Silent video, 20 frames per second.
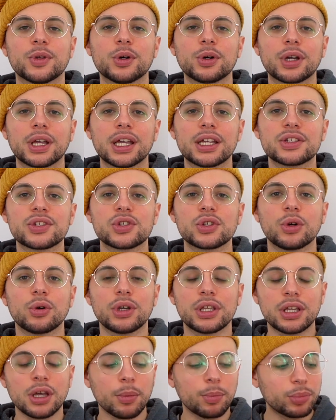Okay, so
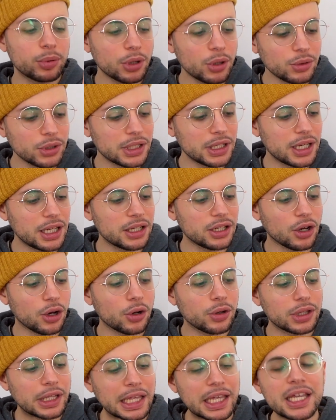he uploaded it
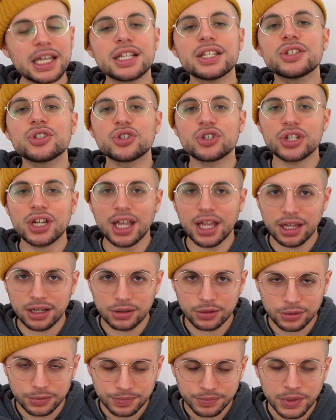on his
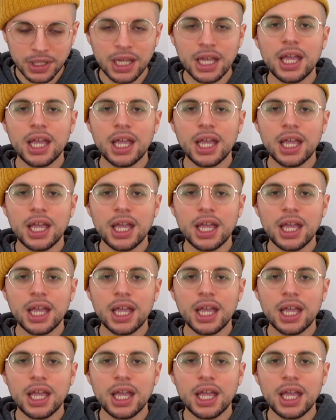channel.